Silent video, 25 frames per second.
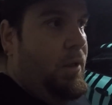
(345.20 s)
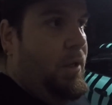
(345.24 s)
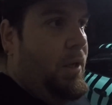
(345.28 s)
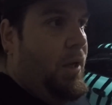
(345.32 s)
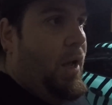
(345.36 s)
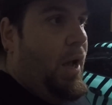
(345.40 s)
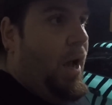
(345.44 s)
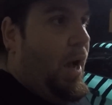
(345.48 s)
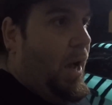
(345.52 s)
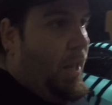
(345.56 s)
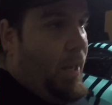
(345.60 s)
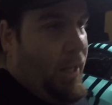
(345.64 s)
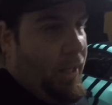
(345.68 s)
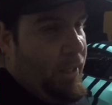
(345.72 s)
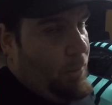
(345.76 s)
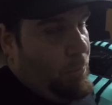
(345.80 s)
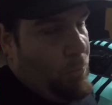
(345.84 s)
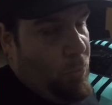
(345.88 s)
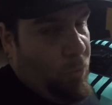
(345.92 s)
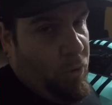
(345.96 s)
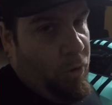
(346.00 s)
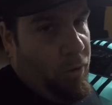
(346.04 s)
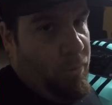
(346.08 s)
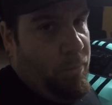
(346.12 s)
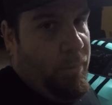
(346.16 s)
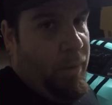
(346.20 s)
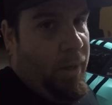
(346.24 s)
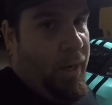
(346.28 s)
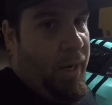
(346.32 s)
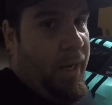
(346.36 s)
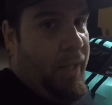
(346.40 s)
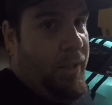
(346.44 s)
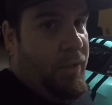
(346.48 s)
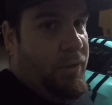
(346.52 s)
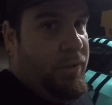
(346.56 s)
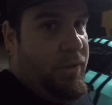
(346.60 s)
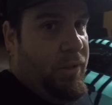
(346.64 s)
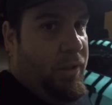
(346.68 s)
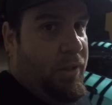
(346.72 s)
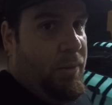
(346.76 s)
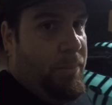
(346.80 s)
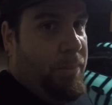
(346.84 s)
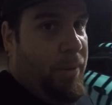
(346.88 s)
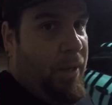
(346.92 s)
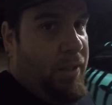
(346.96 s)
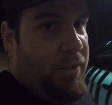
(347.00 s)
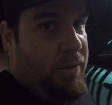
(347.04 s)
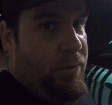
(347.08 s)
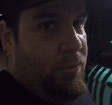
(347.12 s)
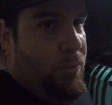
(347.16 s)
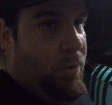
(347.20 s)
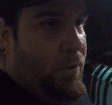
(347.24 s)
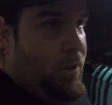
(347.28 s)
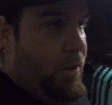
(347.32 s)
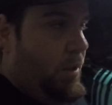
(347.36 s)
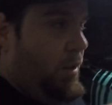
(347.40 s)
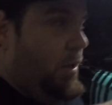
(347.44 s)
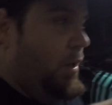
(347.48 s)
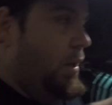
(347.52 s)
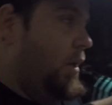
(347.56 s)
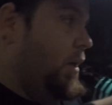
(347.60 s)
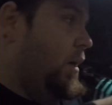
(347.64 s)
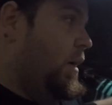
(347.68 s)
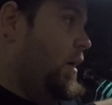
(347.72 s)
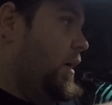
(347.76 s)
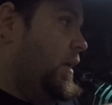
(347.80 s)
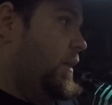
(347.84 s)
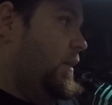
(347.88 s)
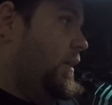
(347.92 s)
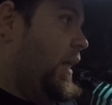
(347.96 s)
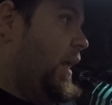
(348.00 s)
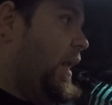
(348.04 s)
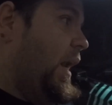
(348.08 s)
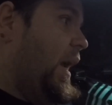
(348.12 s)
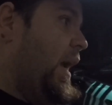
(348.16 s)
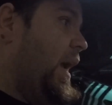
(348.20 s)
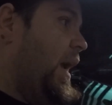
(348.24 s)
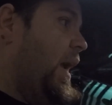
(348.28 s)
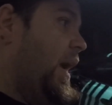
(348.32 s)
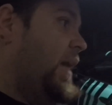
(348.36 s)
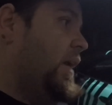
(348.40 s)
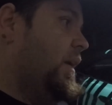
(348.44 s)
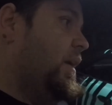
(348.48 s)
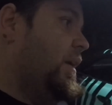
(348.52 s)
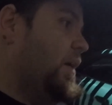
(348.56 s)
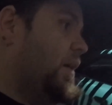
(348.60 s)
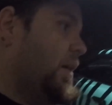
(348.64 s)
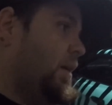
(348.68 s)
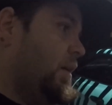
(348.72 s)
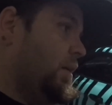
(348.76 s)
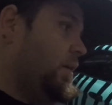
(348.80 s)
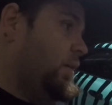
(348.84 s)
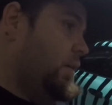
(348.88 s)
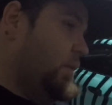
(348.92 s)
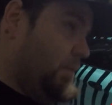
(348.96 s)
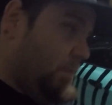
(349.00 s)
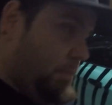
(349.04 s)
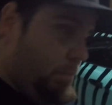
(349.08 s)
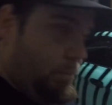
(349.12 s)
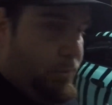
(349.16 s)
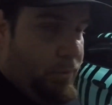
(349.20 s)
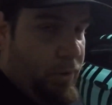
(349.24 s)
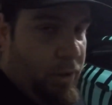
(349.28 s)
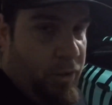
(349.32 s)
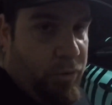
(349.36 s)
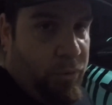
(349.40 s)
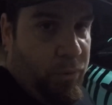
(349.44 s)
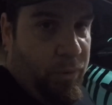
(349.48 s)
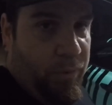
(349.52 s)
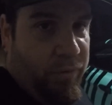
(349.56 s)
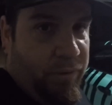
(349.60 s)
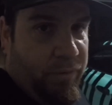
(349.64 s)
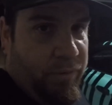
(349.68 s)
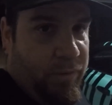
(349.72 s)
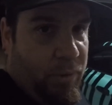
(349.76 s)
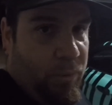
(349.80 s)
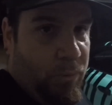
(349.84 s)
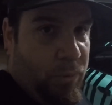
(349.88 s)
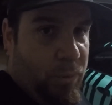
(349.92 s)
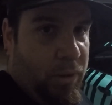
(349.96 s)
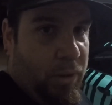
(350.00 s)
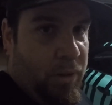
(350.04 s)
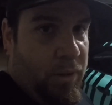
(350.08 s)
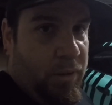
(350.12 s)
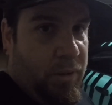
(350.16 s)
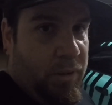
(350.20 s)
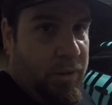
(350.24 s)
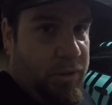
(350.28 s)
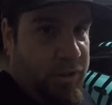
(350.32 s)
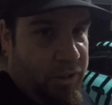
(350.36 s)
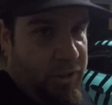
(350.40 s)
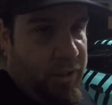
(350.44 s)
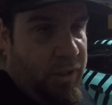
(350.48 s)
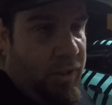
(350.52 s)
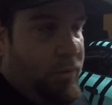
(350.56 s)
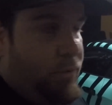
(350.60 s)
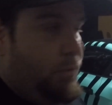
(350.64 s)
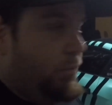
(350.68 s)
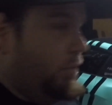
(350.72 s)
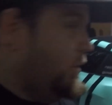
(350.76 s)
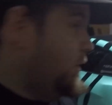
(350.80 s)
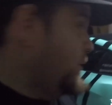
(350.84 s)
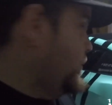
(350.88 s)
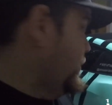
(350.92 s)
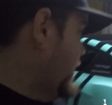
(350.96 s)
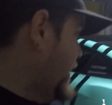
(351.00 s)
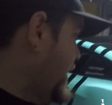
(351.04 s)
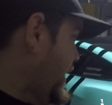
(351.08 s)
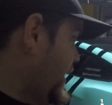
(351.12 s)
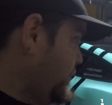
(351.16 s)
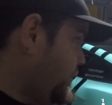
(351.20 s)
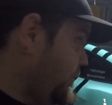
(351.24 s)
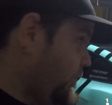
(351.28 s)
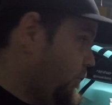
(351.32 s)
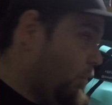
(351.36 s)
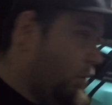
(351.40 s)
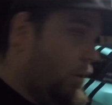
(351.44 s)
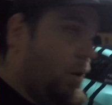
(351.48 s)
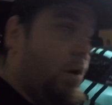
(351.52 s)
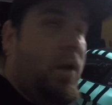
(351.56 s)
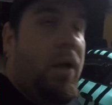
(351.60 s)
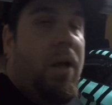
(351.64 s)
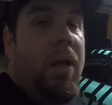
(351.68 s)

I like it more than my Anderson composite one that I had, the 351, the GT351 I had before.